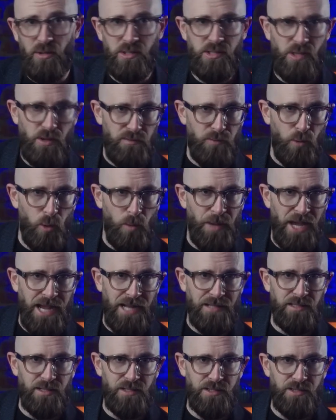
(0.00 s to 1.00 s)
also
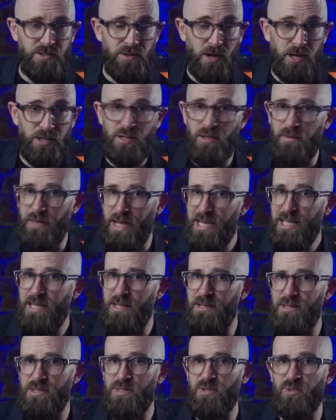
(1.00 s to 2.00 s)
forbade the construction of any
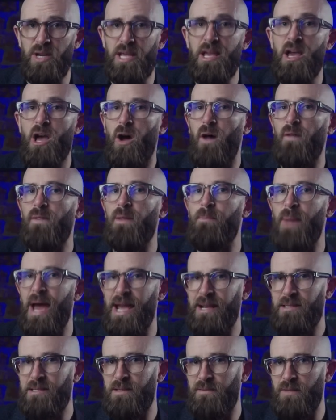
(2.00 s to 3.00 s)
industry on the
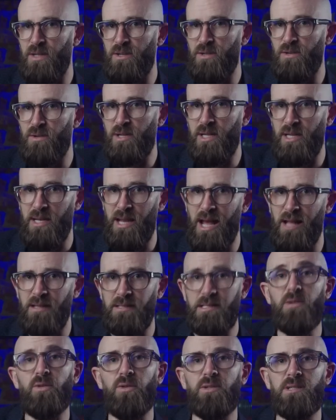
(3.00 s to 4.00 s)
banks of the new
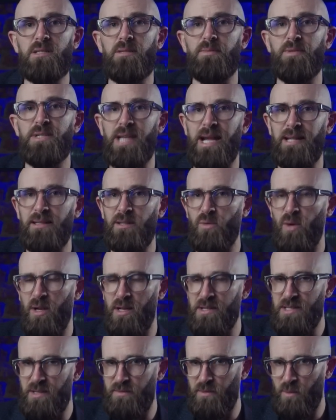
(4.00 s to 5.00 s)
canals in order to protect the
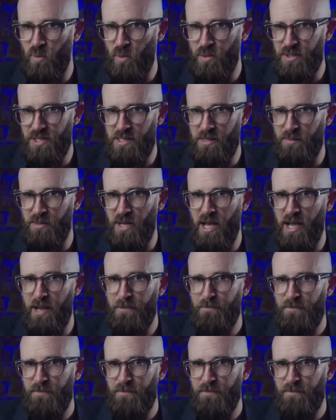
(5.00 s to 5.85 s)
quality of the water supply.